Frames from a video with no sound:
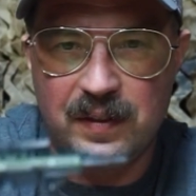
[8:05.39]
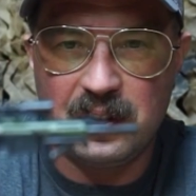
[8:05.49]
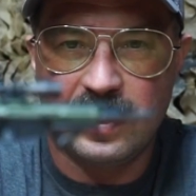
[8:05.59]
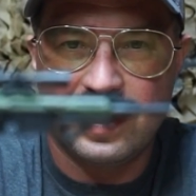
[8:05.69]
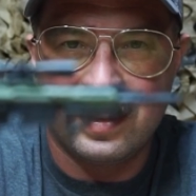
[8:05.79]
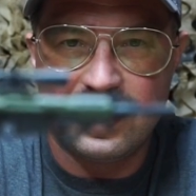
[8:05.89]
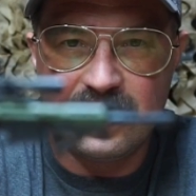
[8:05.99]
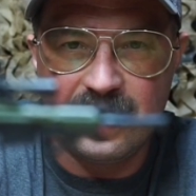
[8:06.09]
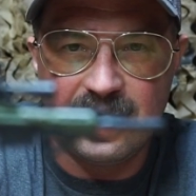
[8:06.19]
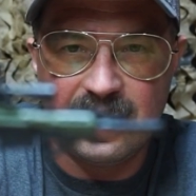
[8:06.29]
If you look at
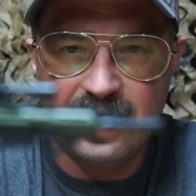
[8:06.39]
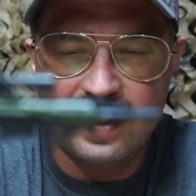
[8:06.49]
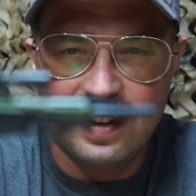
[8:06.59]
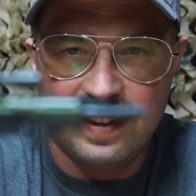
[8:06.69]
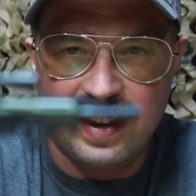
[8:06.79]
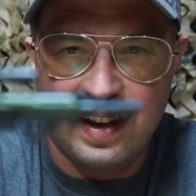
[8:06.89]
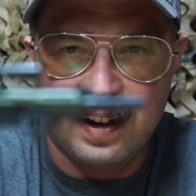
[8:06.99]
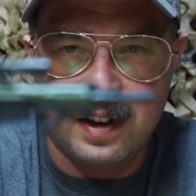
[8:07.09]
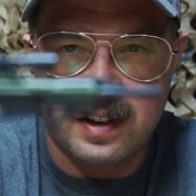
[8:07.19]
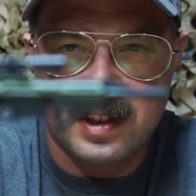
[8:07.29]
the
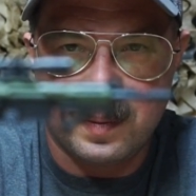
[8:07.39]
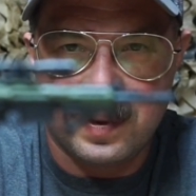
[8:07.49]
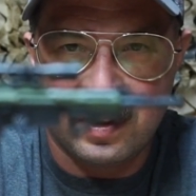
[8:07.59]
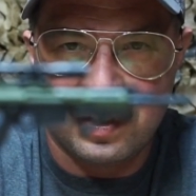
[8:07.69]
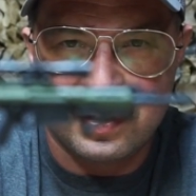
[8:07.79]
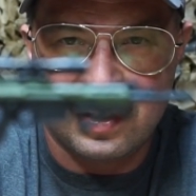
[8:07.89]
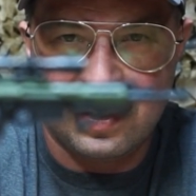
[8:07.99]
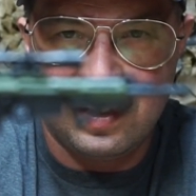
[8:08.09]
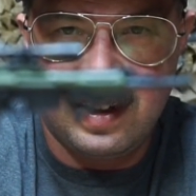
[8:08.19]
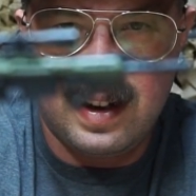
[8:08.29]
handguards up there, it looks a
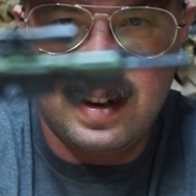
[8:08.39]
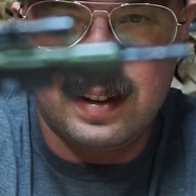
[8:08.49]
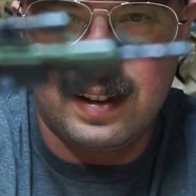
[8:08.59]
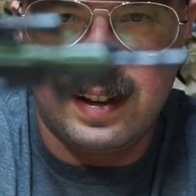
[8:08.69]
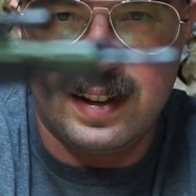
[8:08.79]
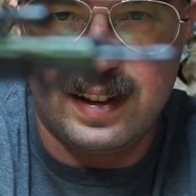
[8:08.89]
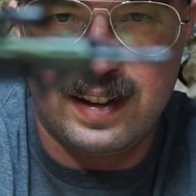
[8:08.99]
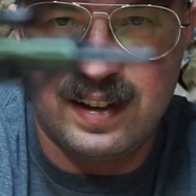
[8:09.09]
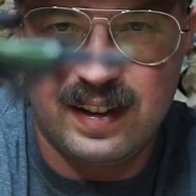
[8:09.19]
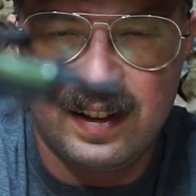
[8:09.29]
lot
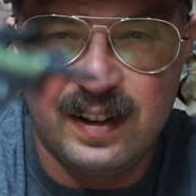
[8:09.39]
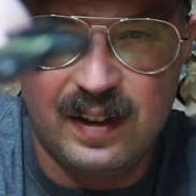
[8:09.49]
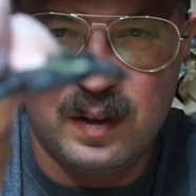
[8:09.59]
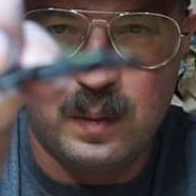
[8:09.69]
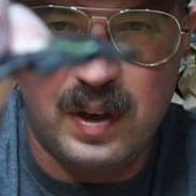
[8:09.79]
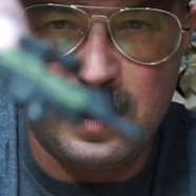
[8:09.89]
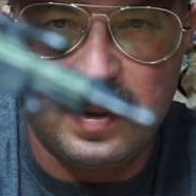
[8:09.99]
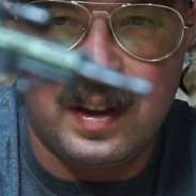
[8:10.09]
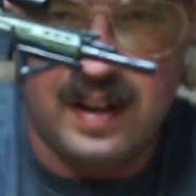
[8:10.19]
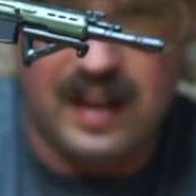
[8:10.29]
like
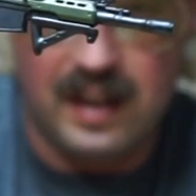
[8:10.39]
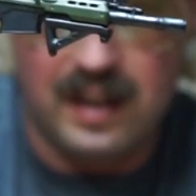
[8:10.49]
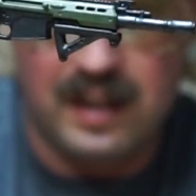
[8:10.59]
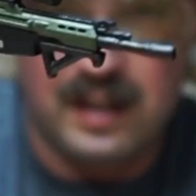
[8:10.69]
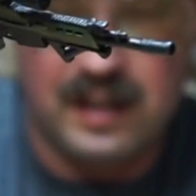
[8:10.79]
maybe a